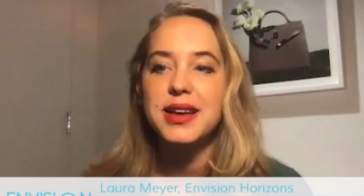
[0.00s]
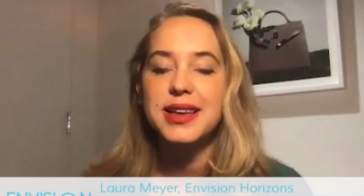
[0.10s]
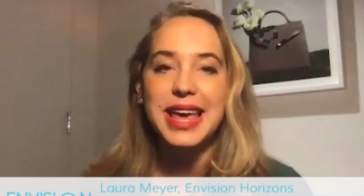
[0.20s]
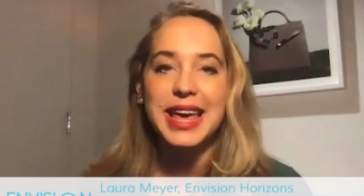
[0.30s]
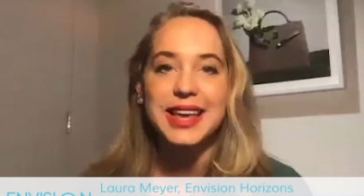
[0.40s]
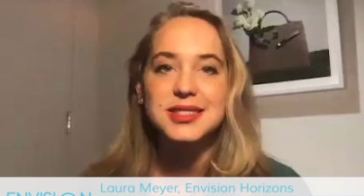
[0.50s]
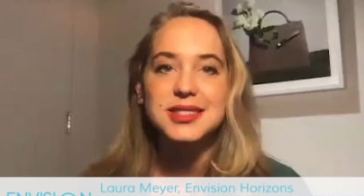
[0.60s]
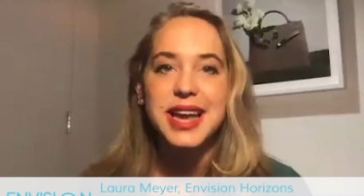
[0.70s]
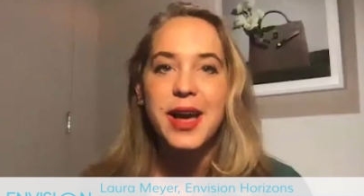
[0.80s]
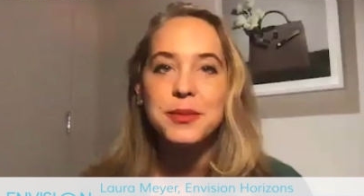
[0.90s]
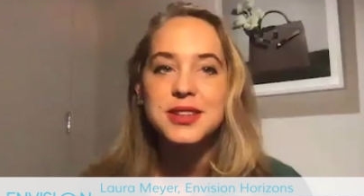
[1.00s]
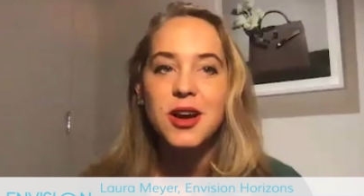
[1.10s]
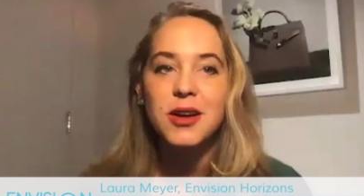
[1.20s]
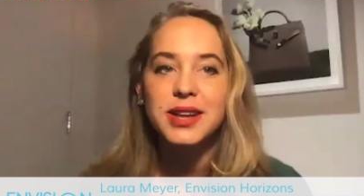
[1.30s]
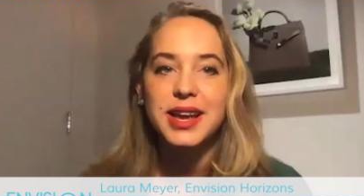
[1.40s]
a case to
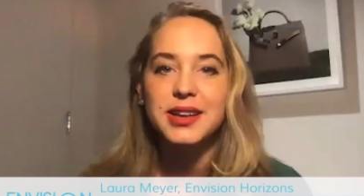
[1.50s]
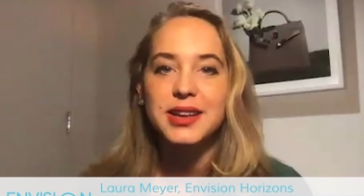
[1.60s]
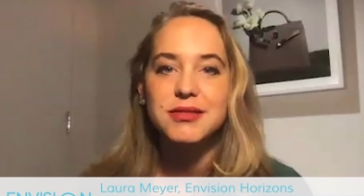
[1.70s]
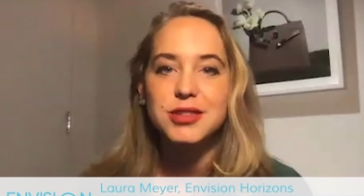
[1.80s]
Amazon and